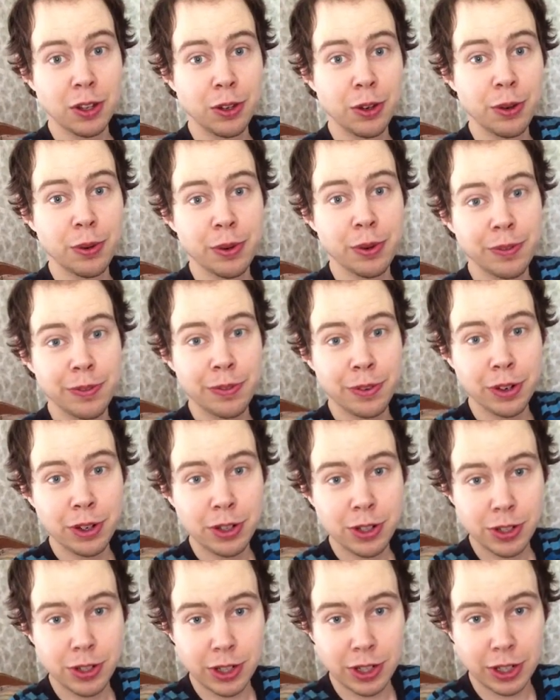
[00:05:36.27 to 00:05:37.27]
you're
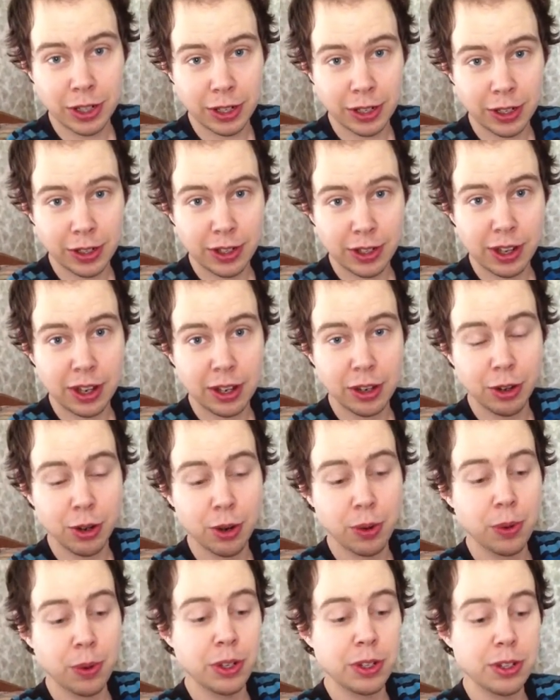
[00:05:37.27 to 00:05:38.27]
reversing it and you're
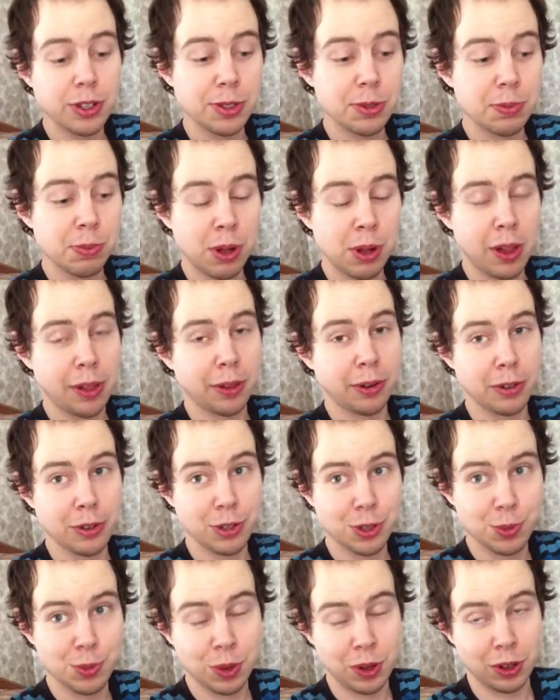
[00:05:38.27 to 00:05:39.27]
going smaller
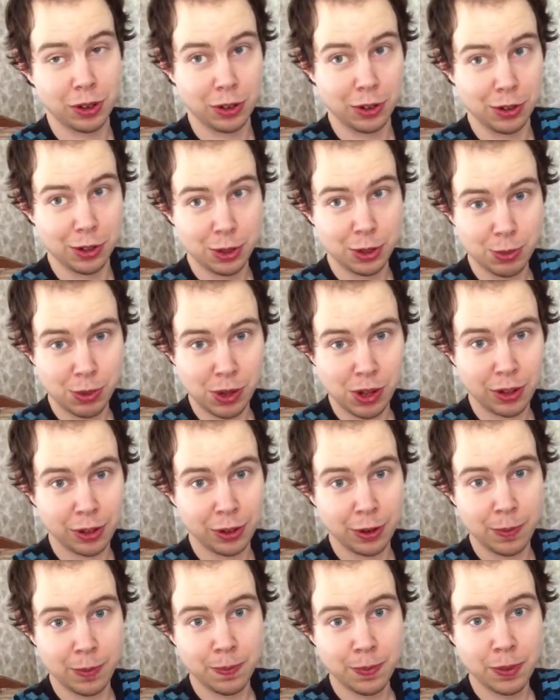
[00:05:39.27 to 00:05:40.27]
and smaller and
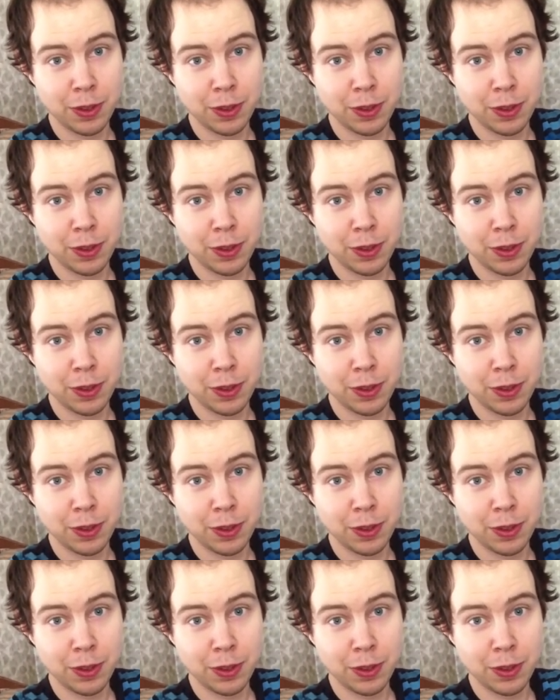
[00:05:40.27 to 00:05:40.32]
smaller.